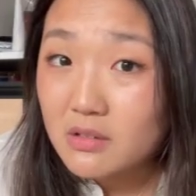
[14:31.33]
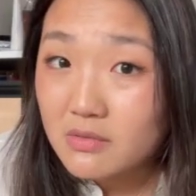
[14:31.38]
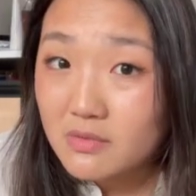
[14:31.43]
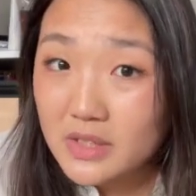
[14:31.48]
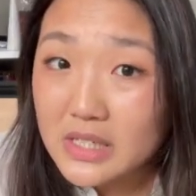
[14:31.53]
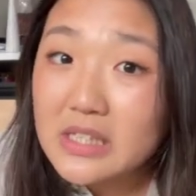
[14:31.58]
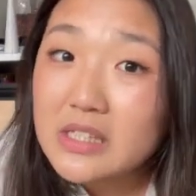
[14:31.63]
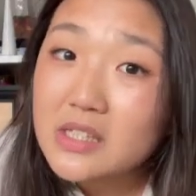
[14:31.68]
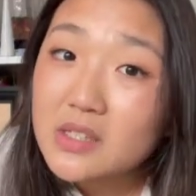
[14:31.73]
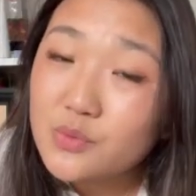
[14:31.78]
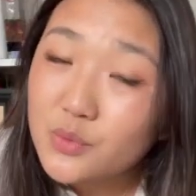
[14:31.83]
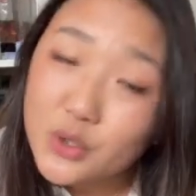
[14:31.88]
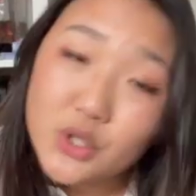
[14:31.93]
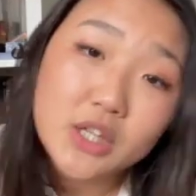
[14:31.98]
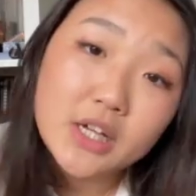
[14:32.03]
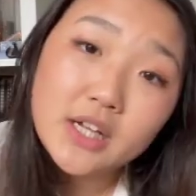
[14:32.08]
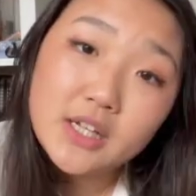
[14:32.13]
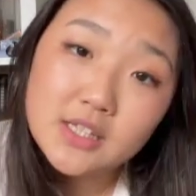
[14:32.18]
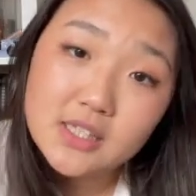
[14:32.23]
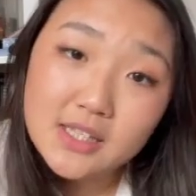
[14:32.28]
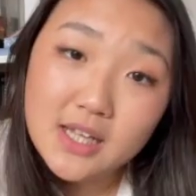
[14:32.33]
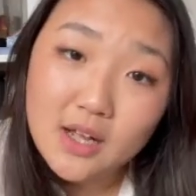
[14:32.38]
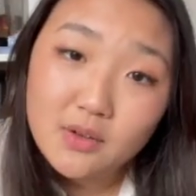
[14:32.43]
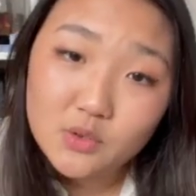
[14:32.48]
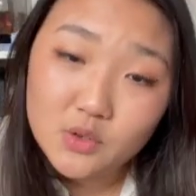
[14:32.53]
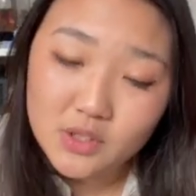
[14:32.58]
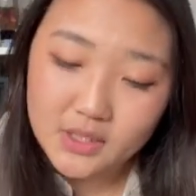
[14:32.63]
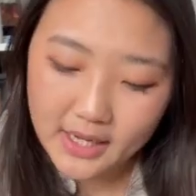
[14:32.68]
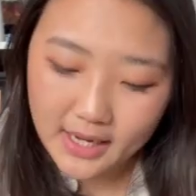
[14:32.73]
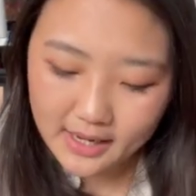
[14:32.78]
fits for you guys to have a
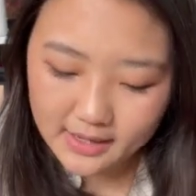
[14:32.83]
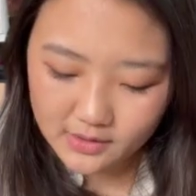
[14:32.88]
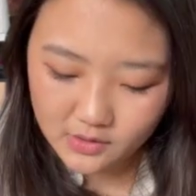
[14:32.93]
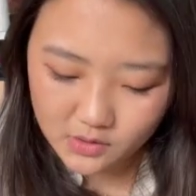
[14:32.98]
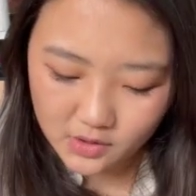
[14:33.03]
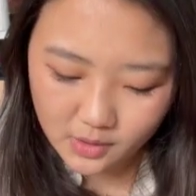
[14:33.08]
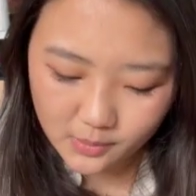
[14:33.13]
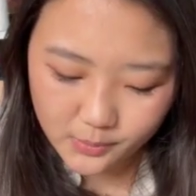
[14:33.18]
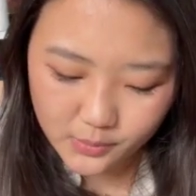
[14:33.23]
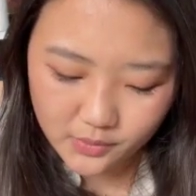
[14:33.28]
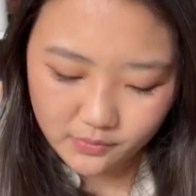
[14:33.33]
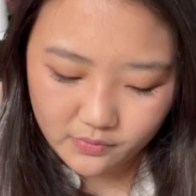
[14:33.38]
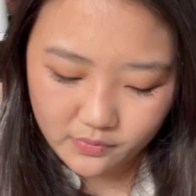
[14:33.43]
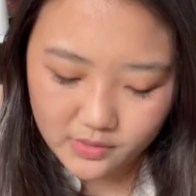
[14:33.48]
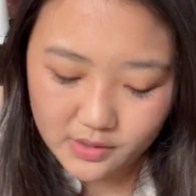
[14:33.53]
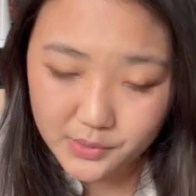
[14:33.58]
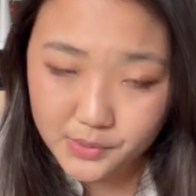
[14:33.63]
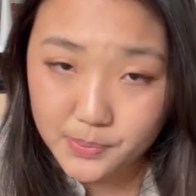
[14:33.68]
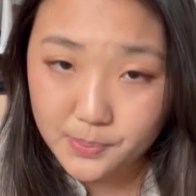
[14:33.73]
look at in terms of this